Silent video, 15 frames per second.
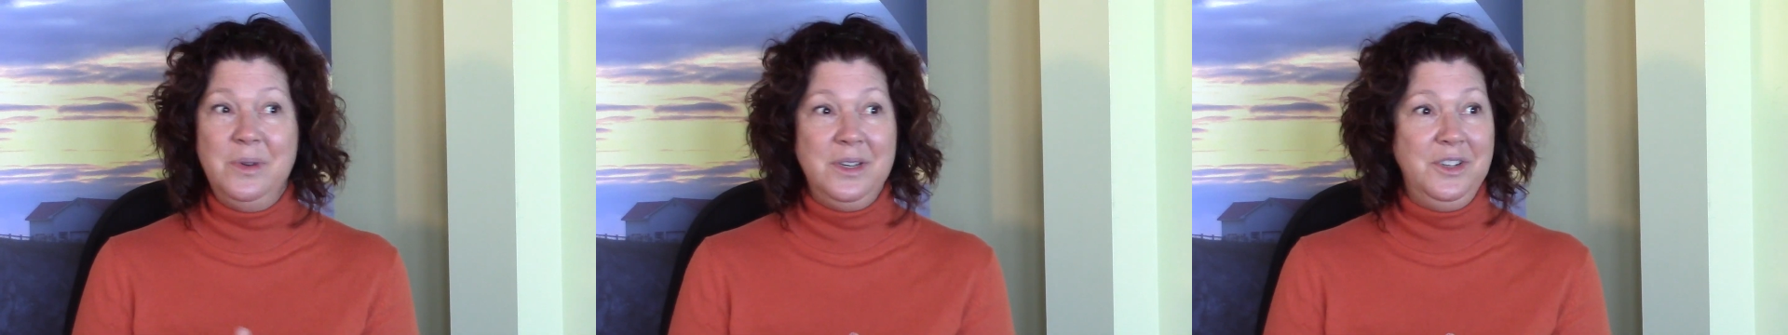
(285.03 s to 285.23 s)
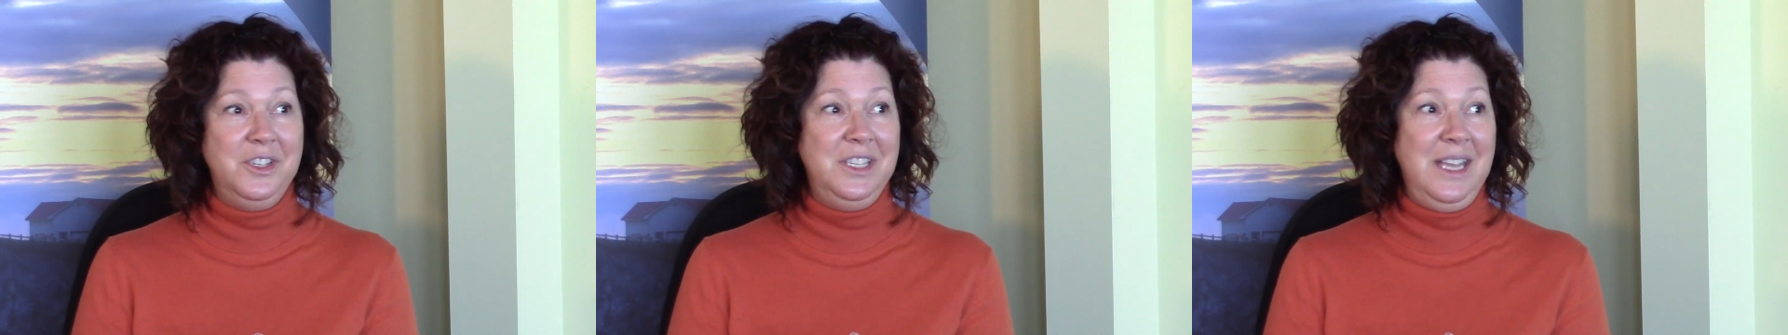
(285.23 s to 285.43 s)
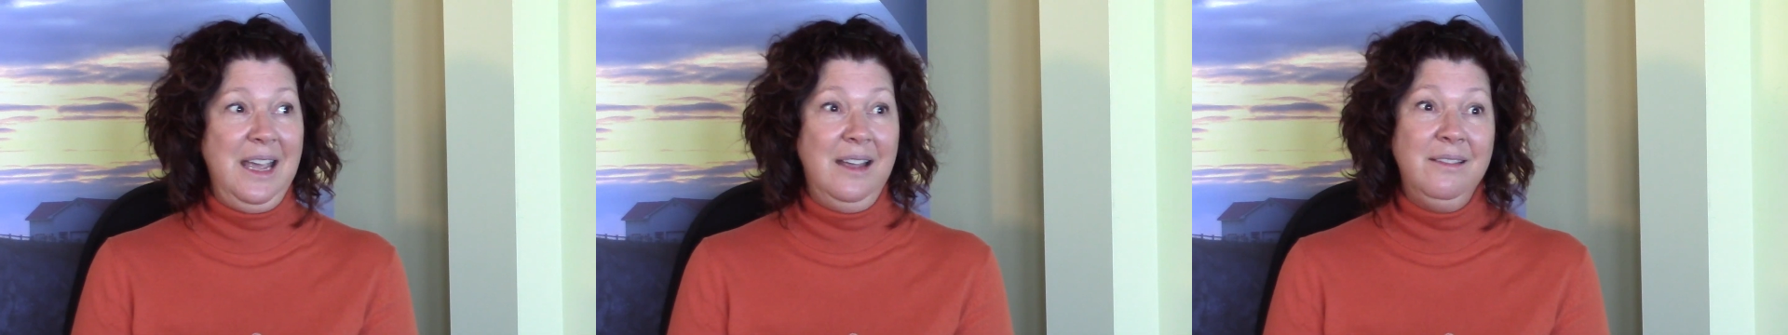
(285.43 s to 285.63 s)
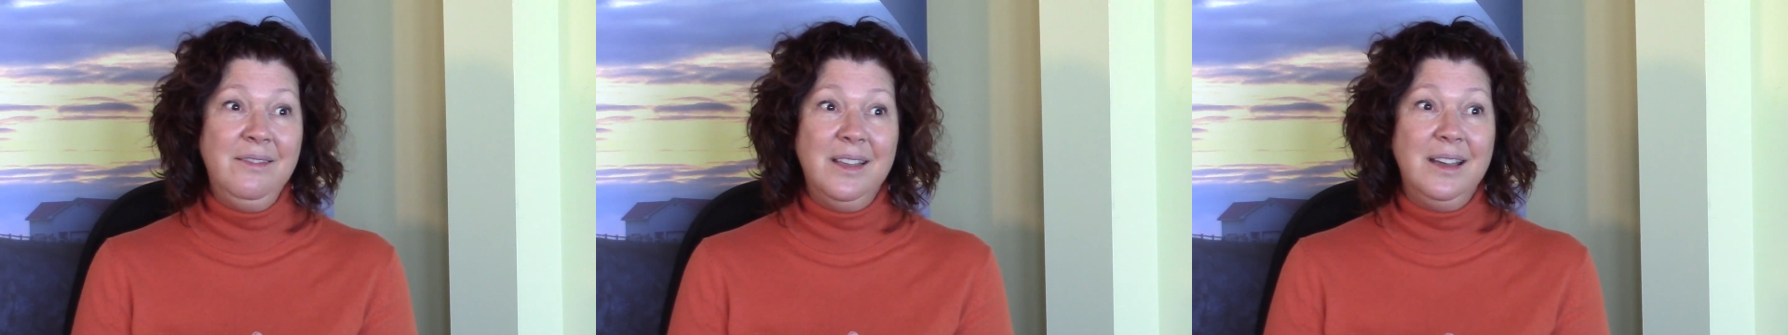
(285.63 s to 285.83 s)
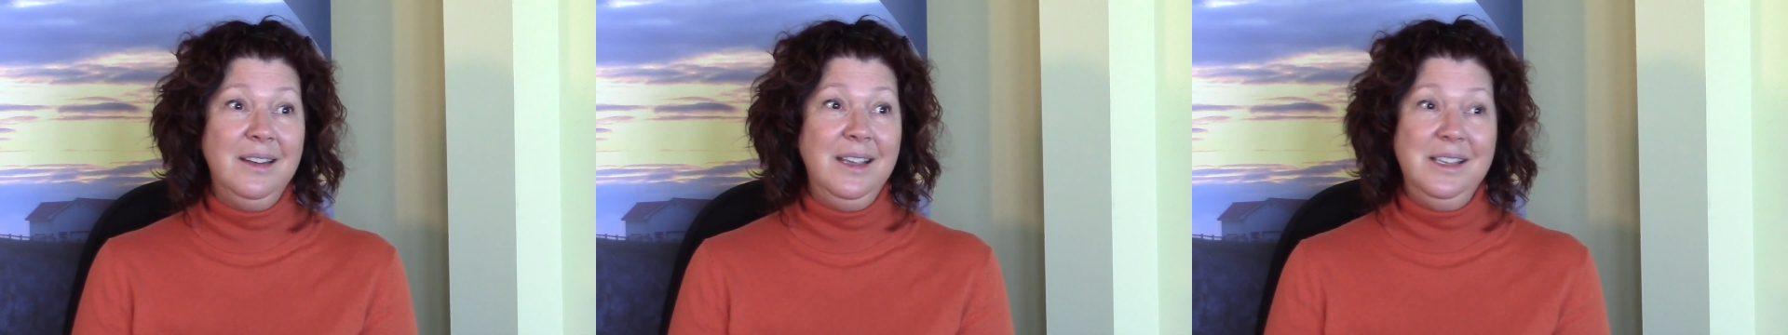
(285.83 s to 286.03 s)
understand
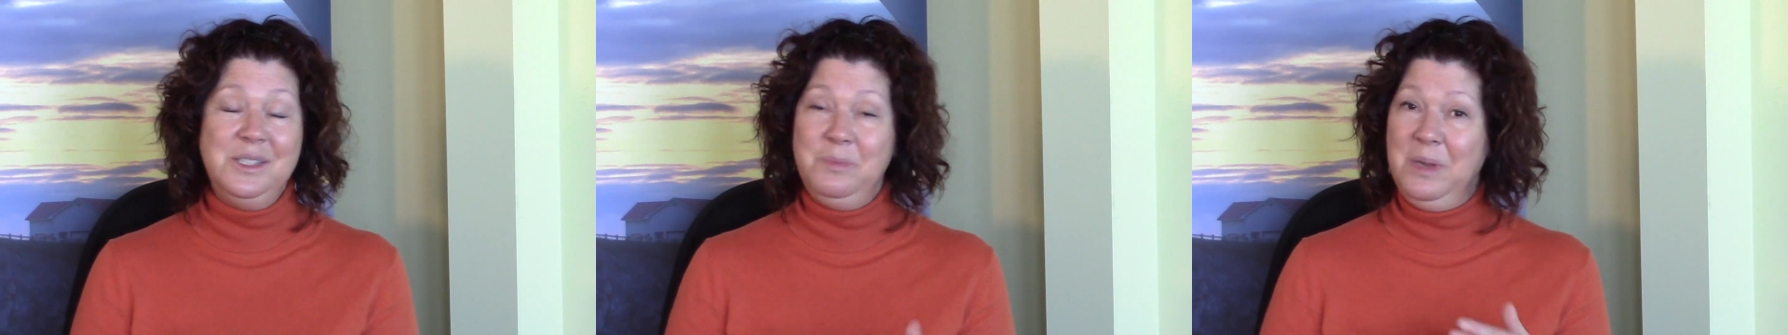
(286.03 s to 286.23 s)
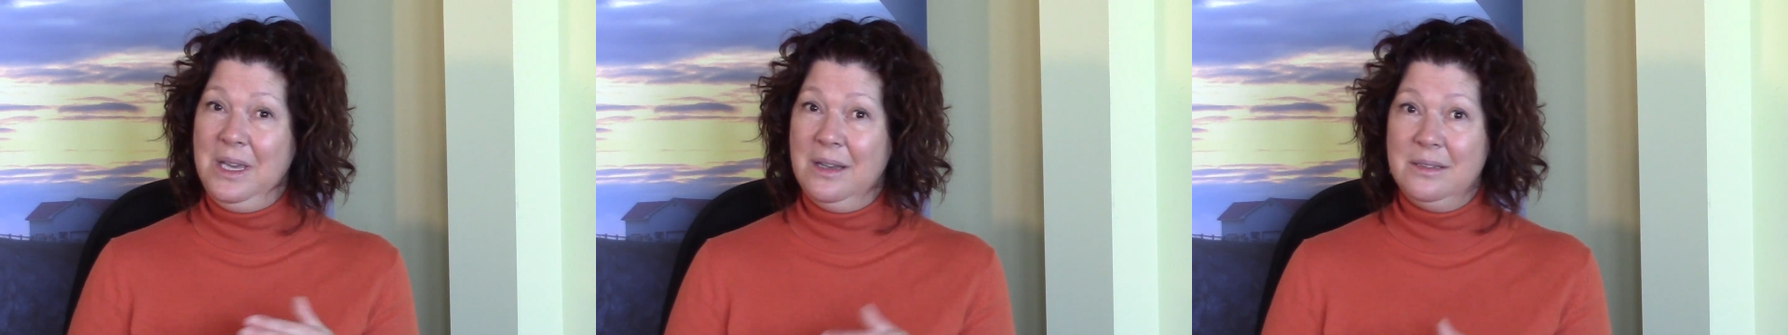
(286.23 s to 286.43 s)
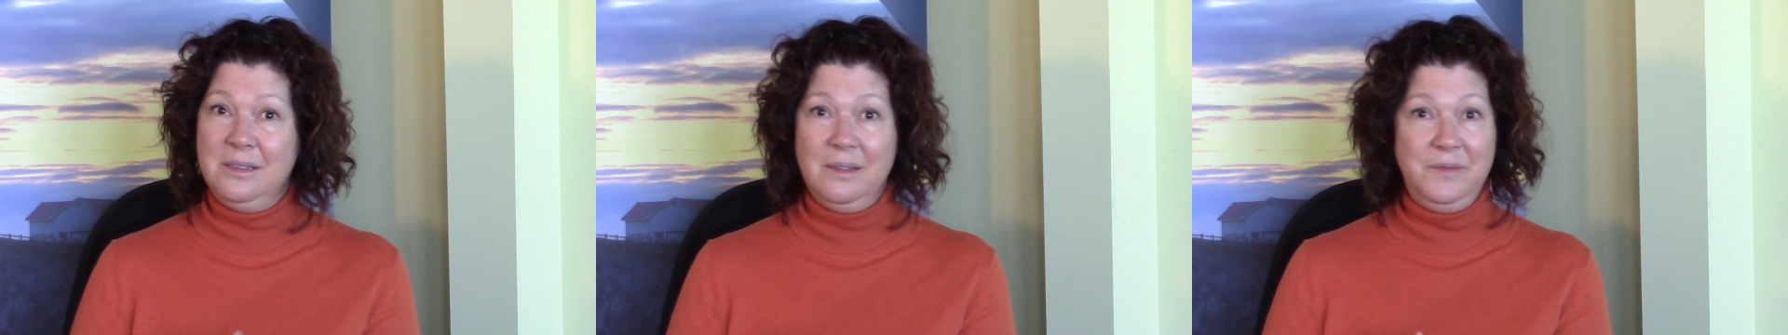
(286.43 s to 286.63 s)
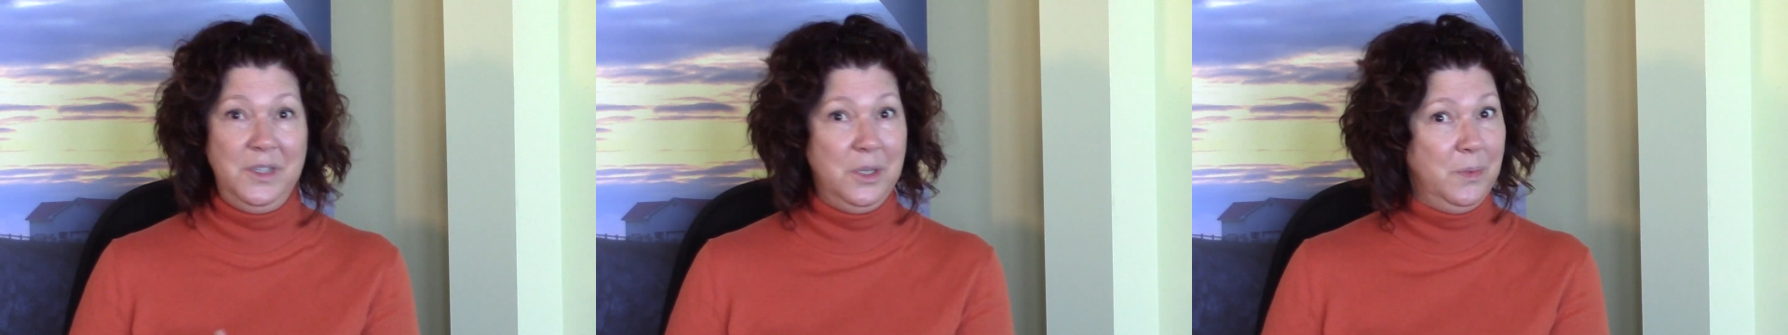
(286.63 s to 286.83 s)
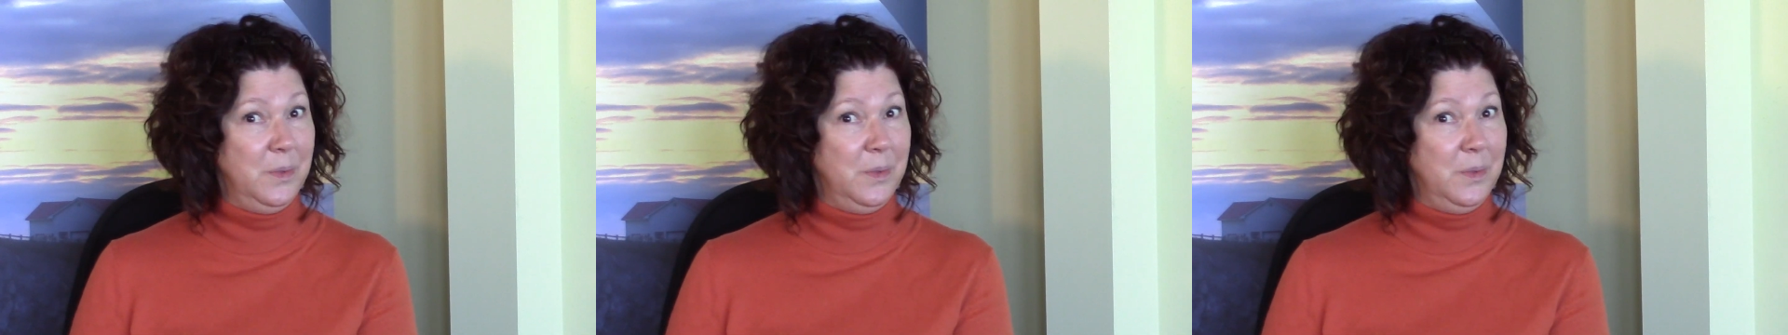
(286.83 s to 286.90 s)
that it's because of the